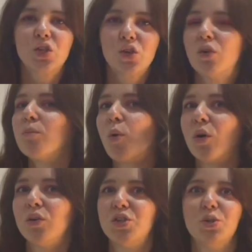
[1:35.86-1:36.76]

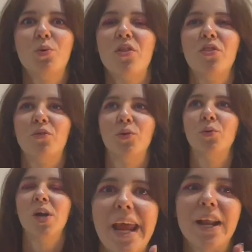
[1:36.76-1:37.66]
turmoil she went
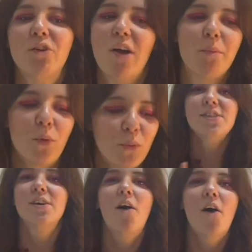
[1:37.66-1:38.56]
through? Incredible.
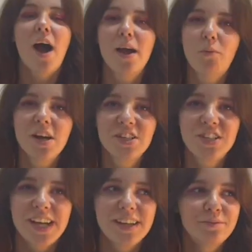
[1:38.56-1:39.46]
So I
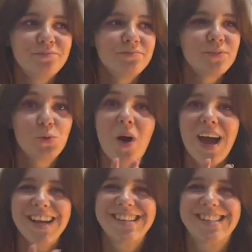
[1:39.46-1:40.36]
watched it
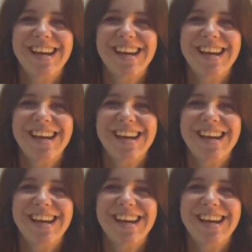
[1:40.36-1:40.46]
twice